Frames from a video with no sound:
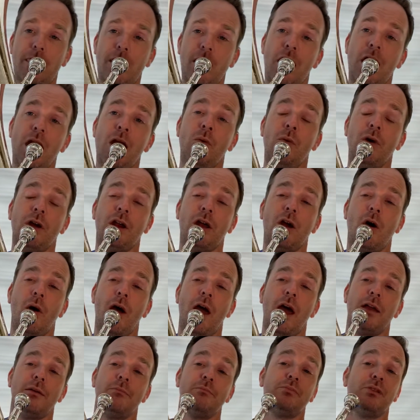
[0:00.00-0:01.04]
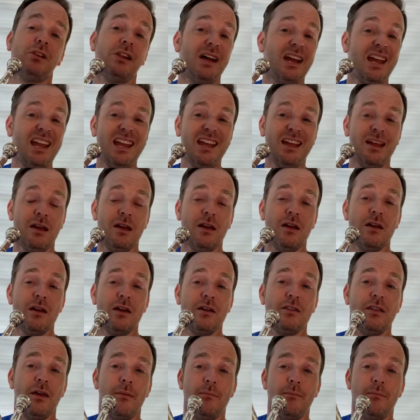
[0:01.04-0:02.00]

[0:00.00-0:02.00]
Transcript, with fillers: And then we're going to go ahead and play the